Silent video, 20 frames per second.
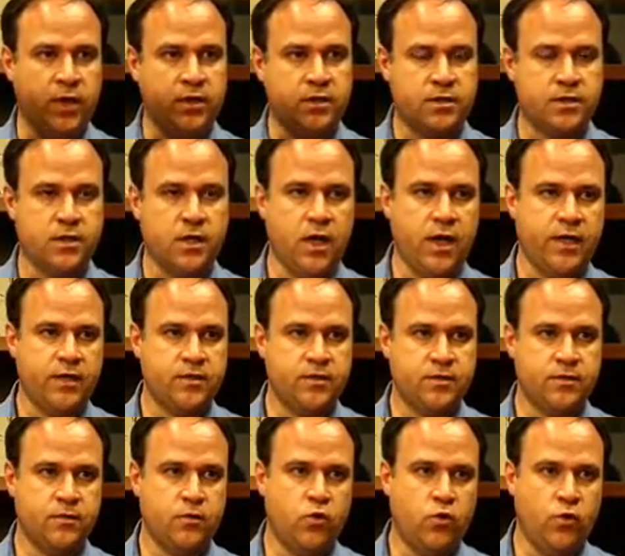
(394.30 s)

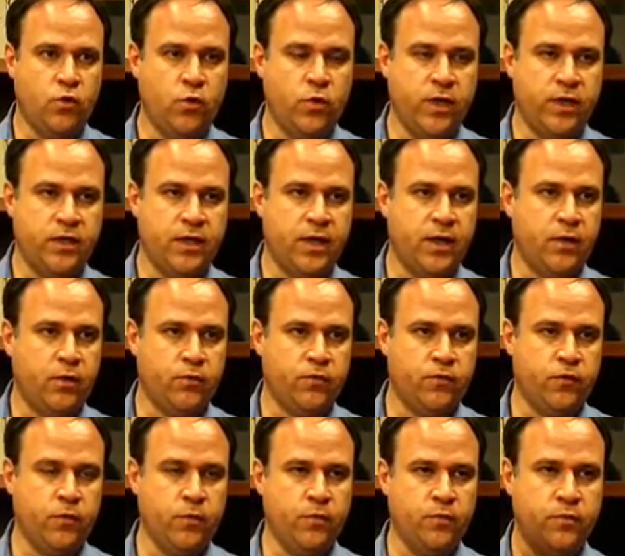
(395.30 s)
slice all the way down
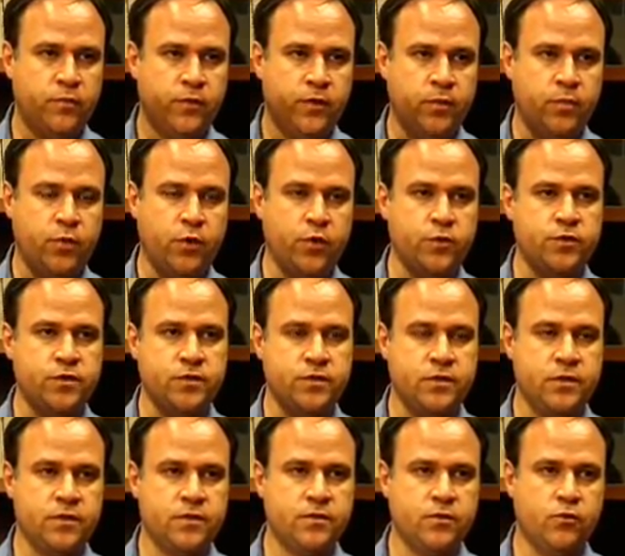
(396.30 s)
from the
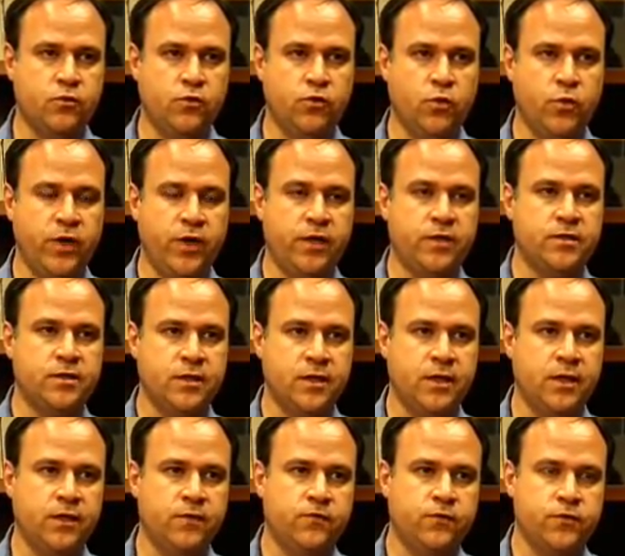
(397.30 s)
processes all the way into
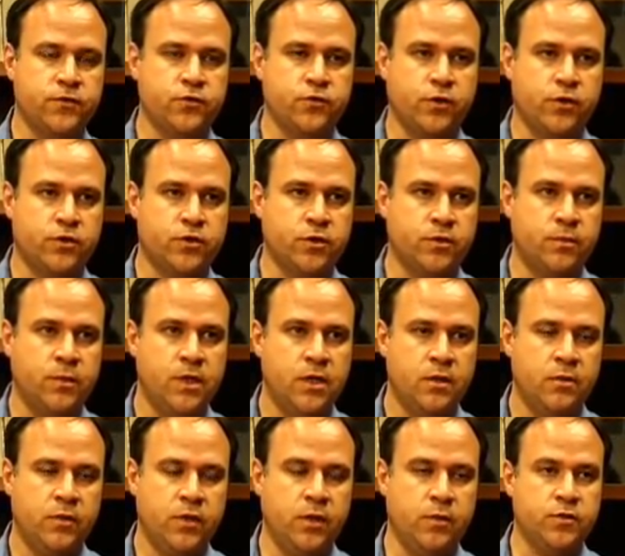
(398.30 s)
their infrastructure,
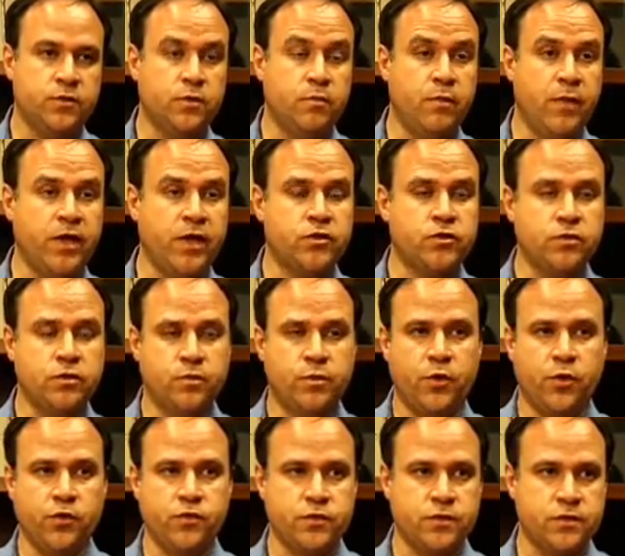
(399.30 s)
be able to measure the
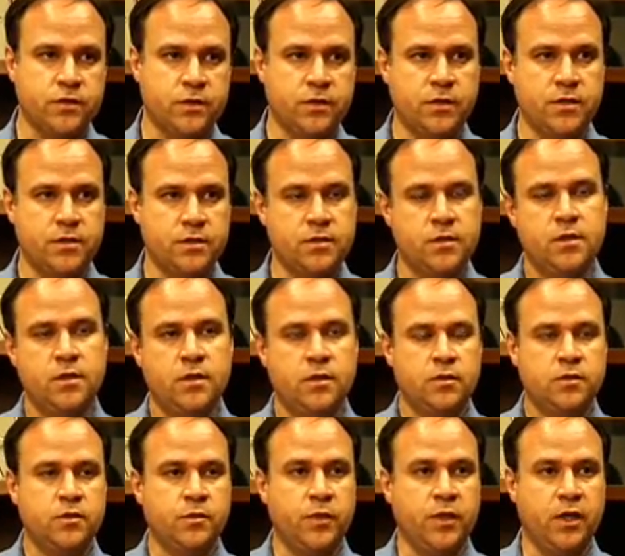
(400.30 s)
processes,
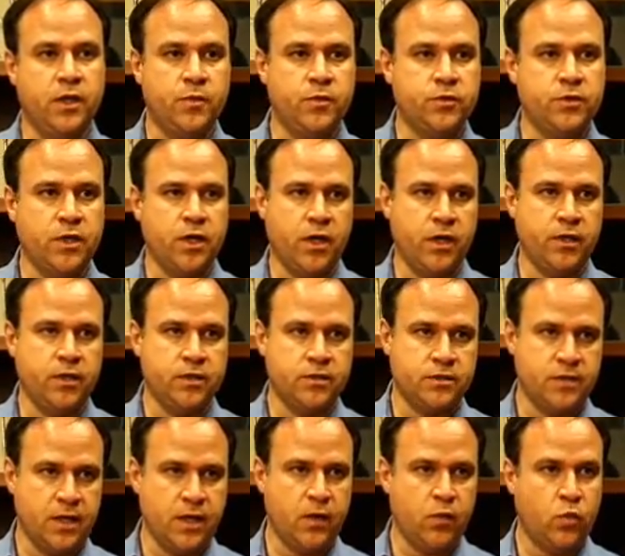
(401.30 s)
to be able to
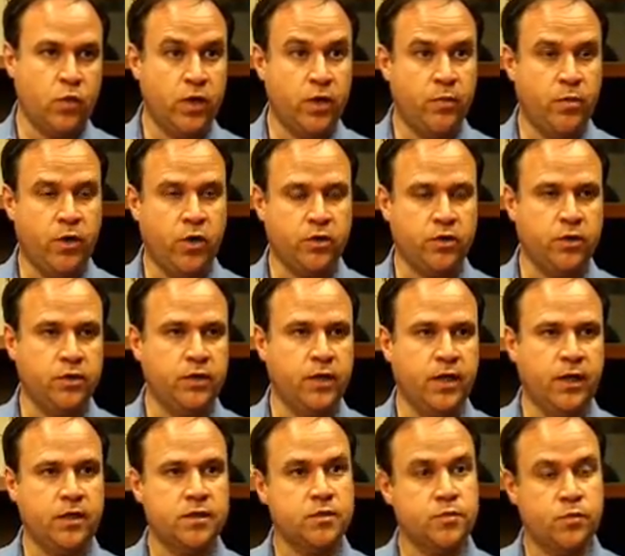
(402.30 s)
understand where
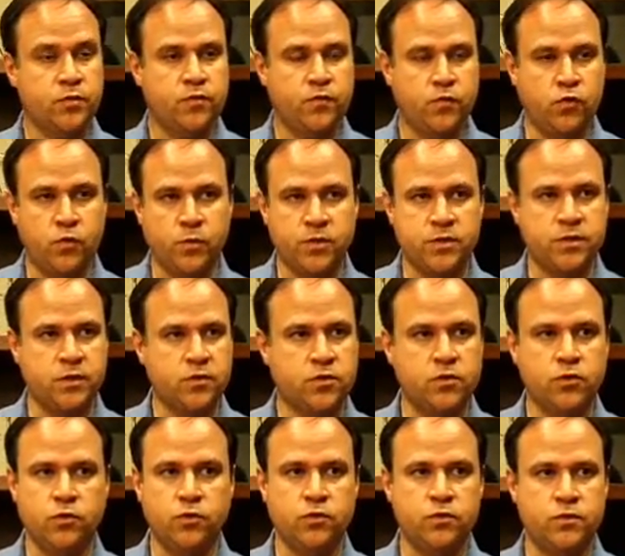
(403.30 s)
bottlenecks, performance
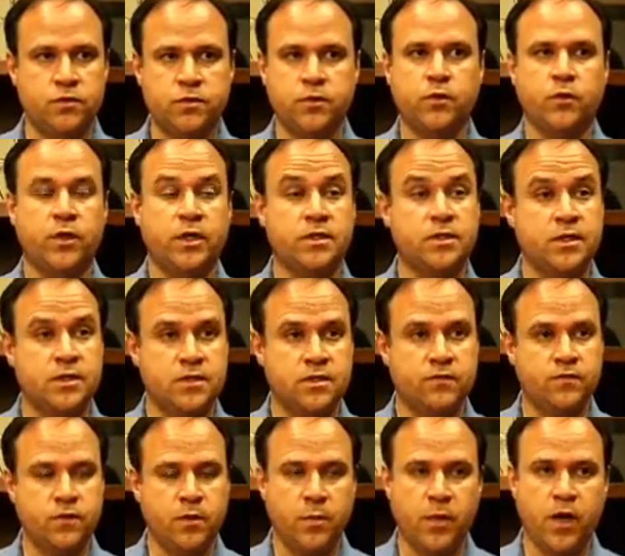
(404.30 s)
issues,
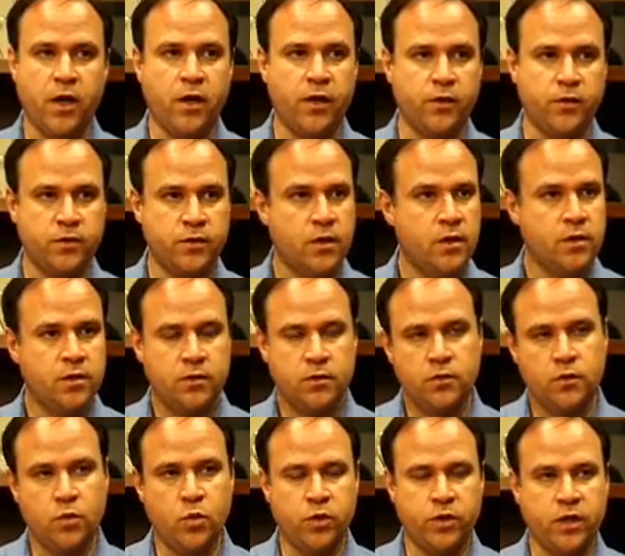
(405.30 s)
excessive demand,
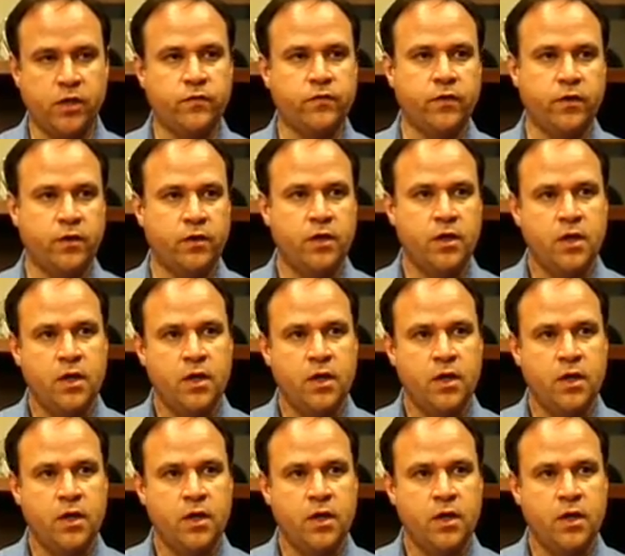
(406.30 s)
whatever,